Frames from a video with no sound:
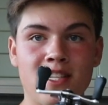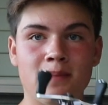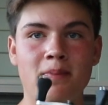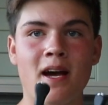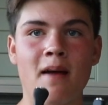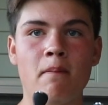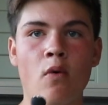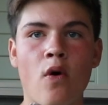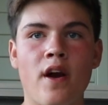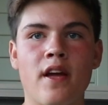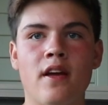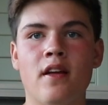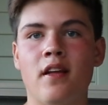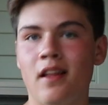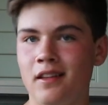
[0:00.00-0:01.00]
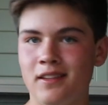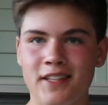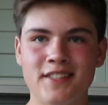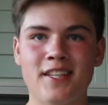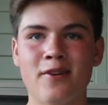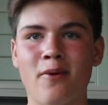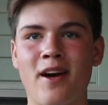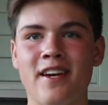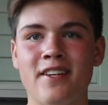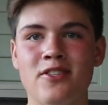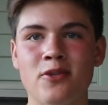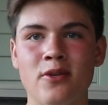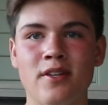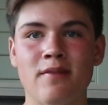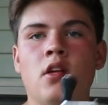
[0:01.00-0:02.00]
this bad boy. Let's get right
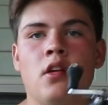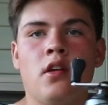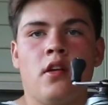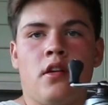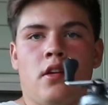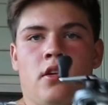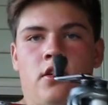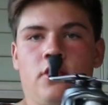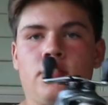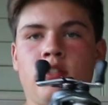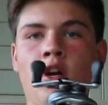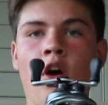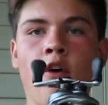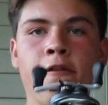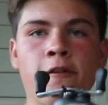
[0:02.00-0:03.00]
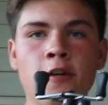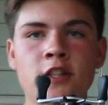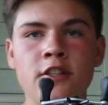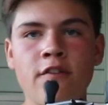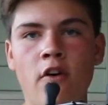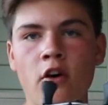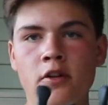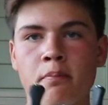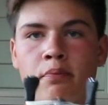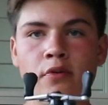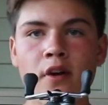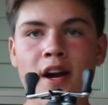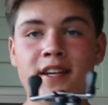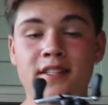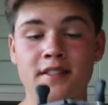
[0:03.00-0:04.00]
into it. So first of all, the
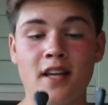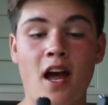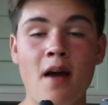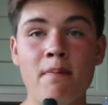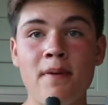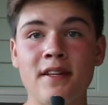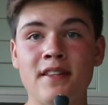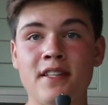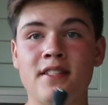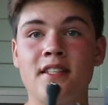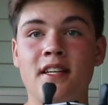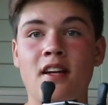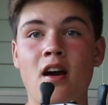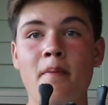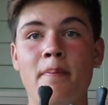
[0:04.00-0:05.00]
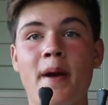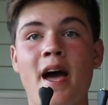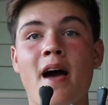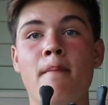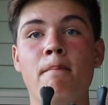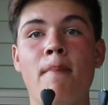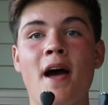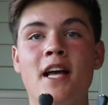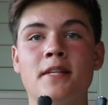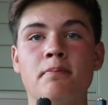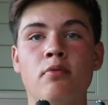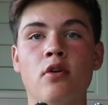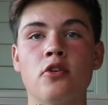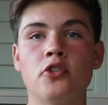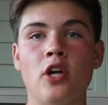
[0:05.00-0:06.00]
price. I picked this thing up at Bass
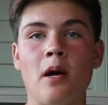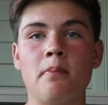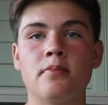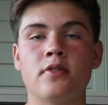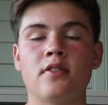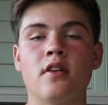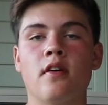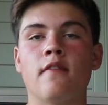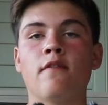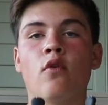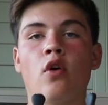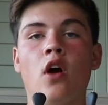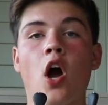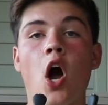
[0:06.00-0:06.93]
Pro Shops for